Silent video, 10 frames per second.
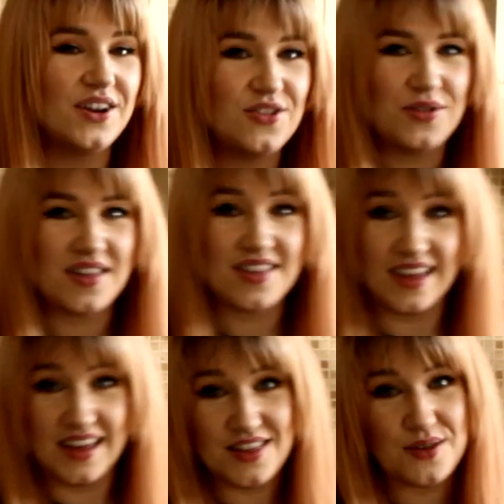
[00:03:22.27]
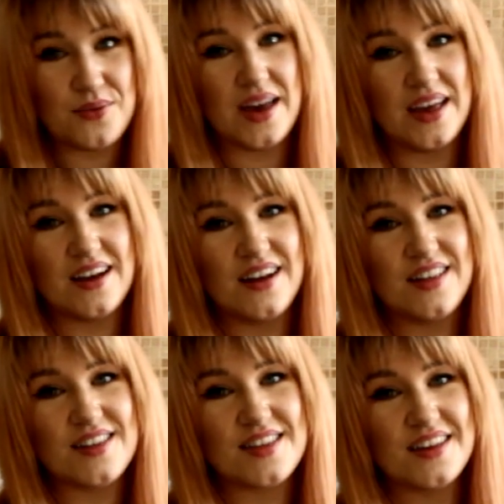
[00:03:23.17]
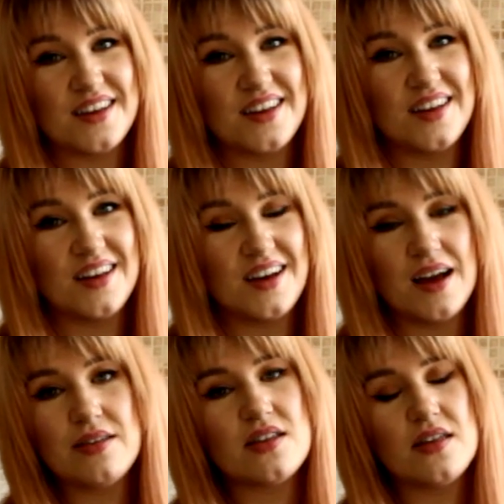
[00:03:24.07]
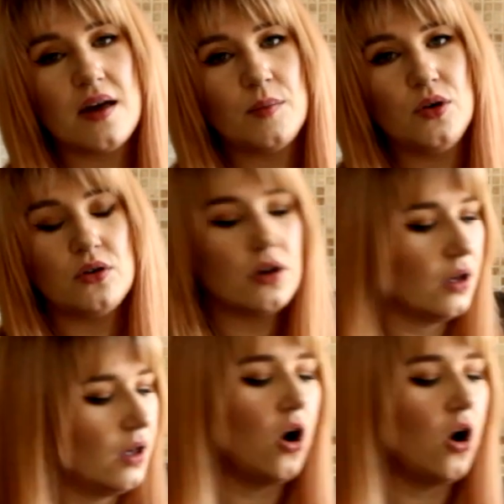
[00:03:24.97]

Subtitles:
we're gonna do this the easy way, because I'm just in that mood.